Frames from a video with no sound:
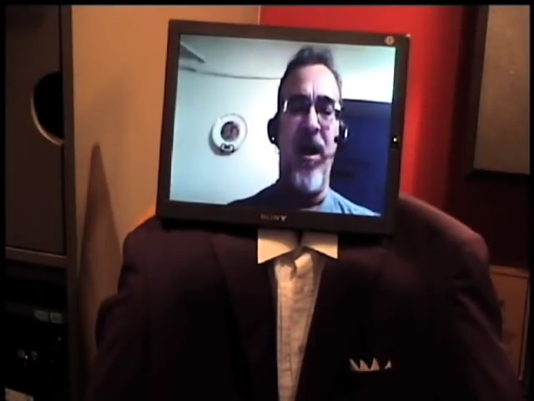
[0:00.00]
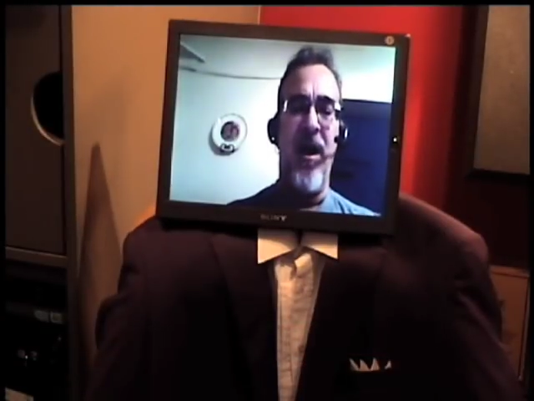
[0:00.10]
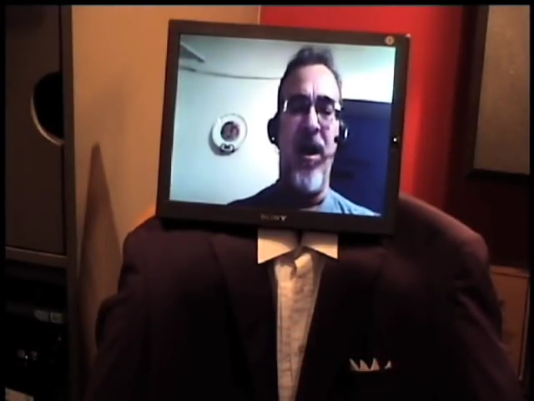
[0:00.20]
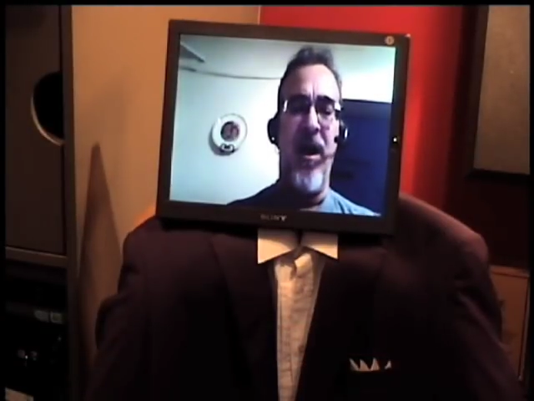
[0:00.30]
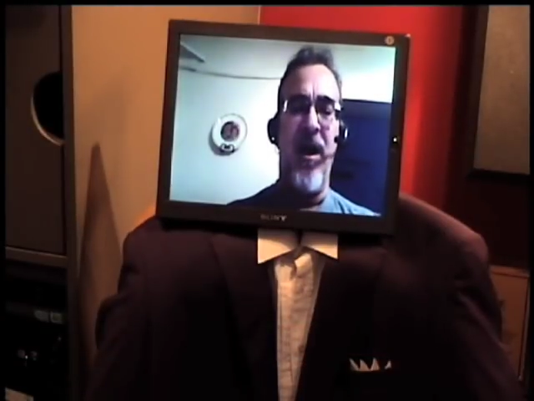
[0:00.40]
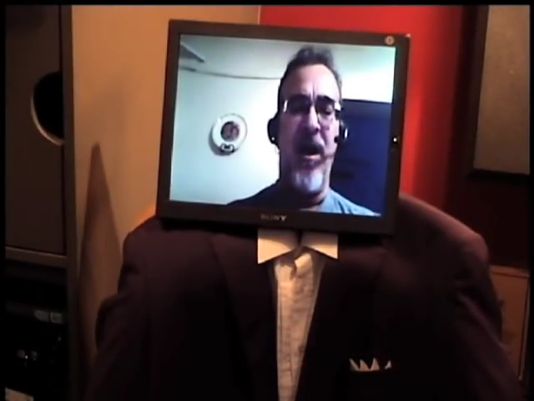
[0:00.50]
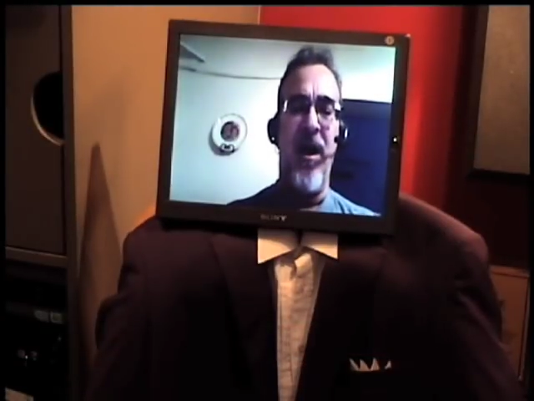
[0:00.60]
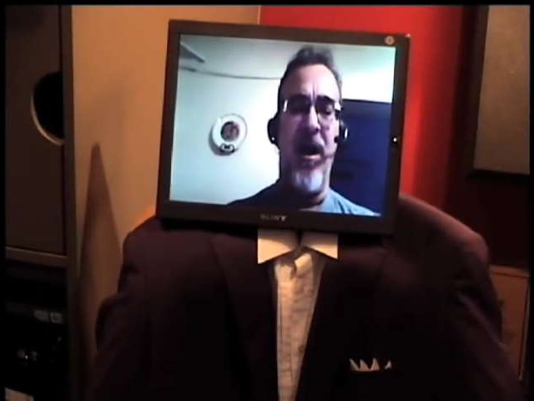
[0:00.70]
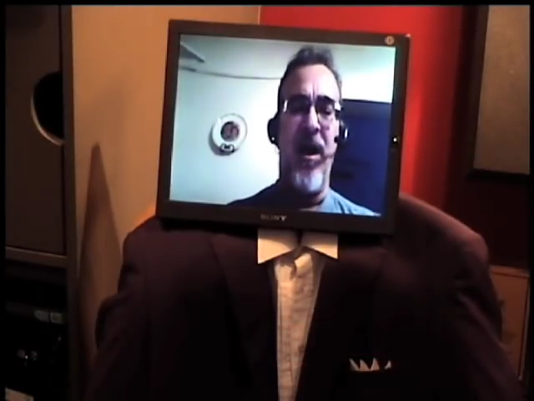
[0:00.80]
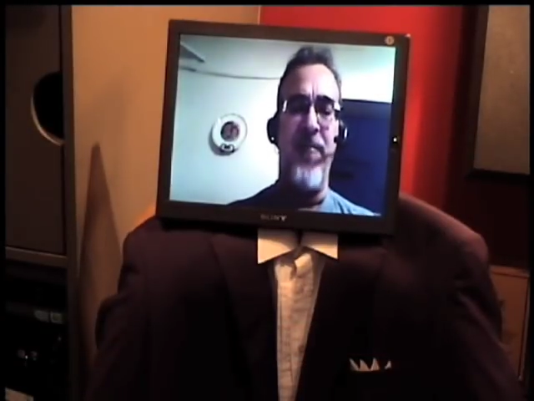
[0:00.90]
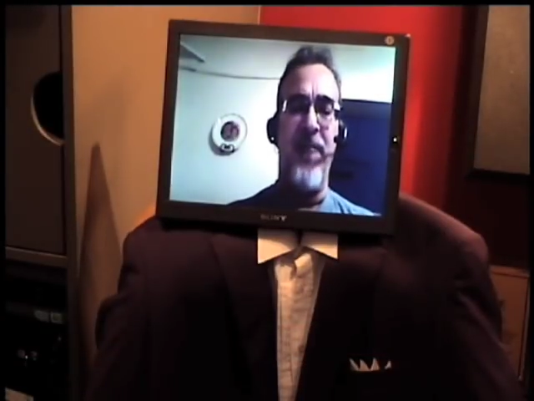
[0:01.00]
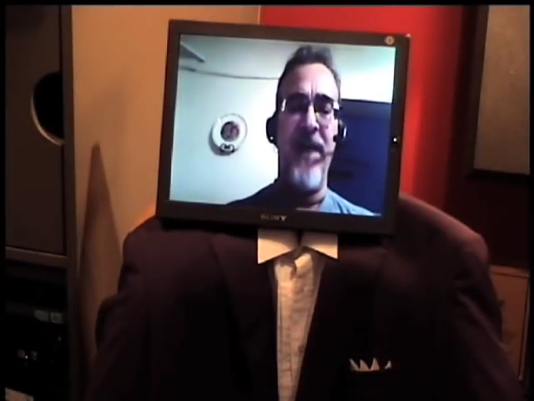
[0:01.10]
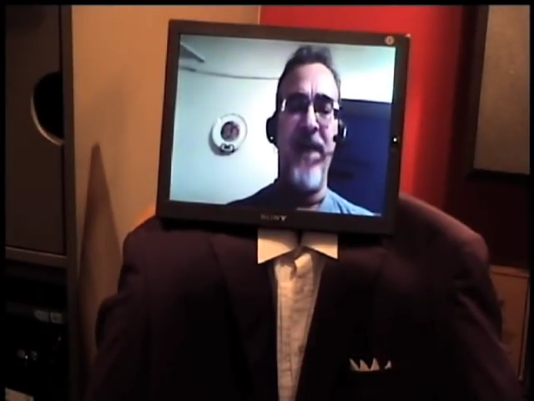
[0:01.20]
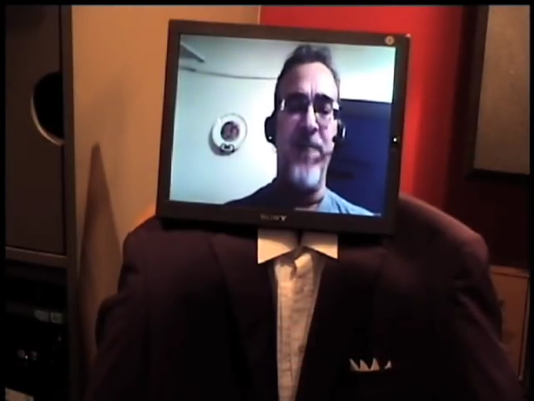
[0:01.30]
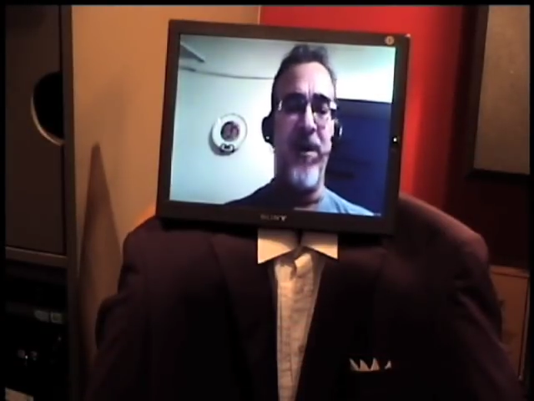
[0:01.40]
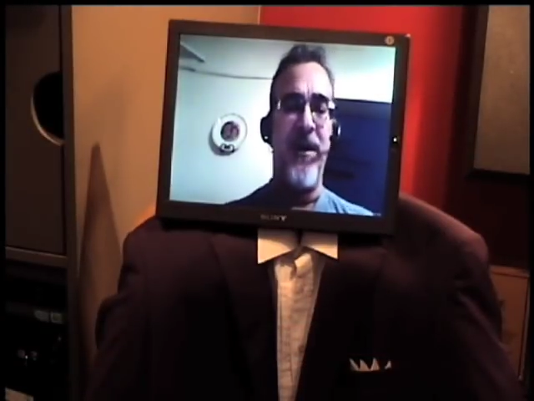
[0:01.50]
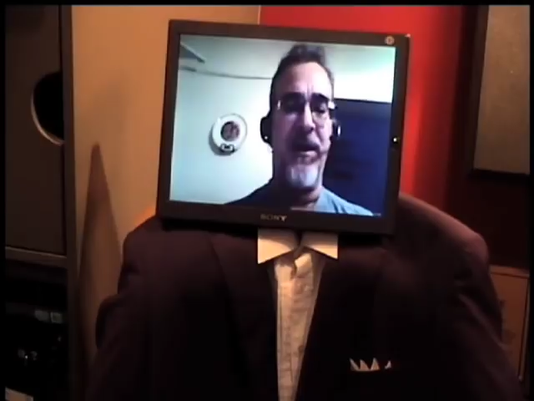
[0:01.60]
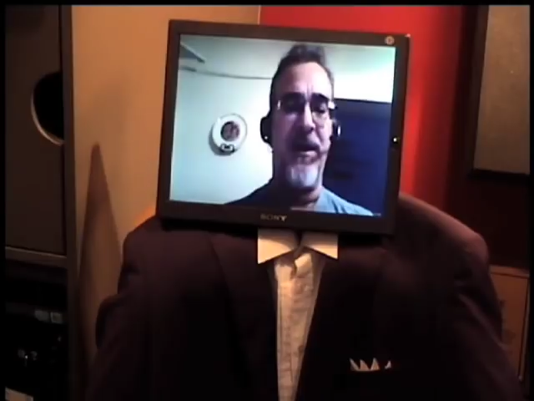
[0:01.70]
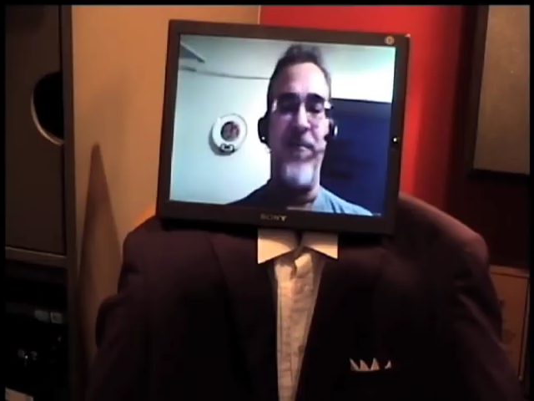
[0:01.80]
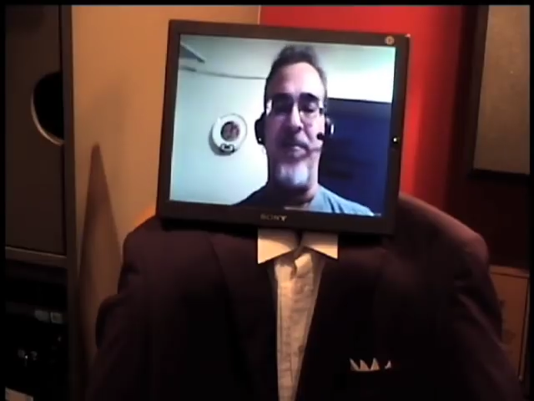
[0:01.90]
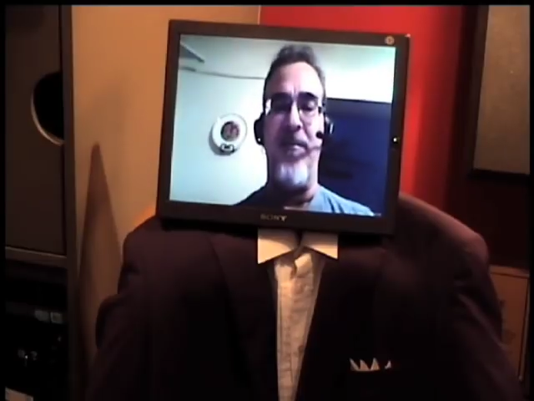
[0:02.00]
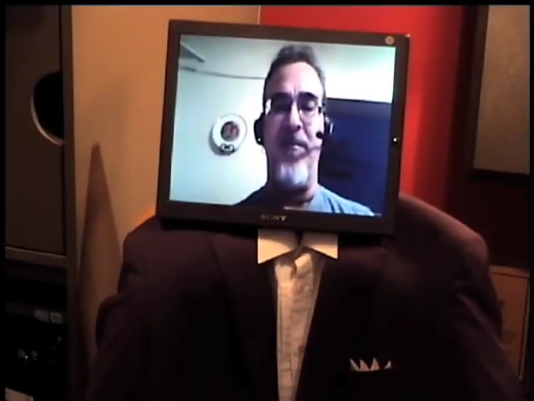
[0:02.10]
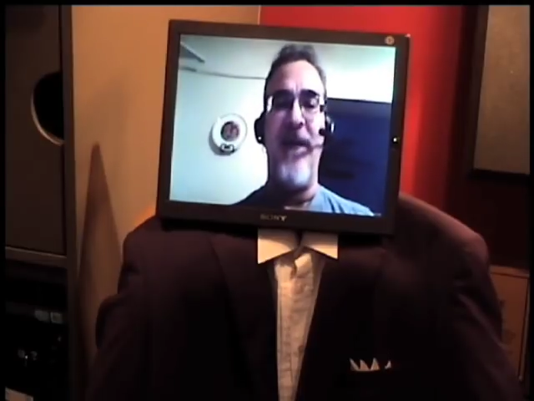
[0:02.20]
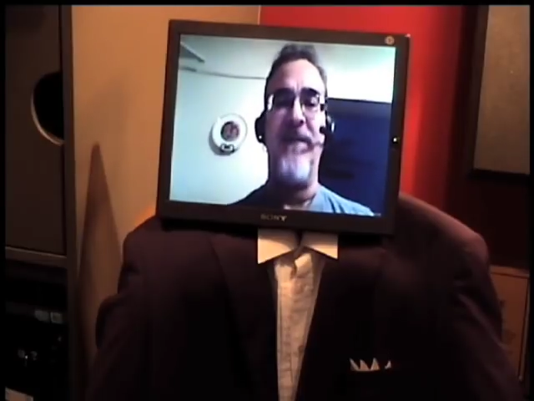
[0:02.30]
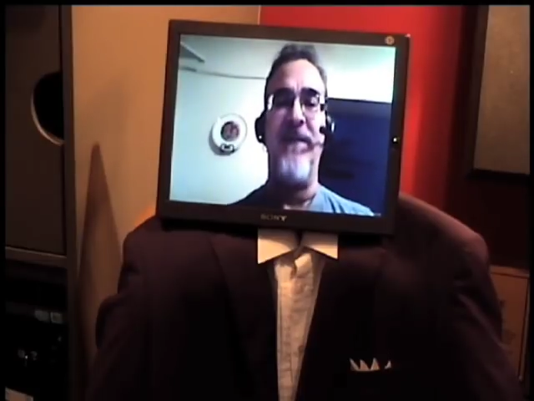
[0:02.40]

mass market magazines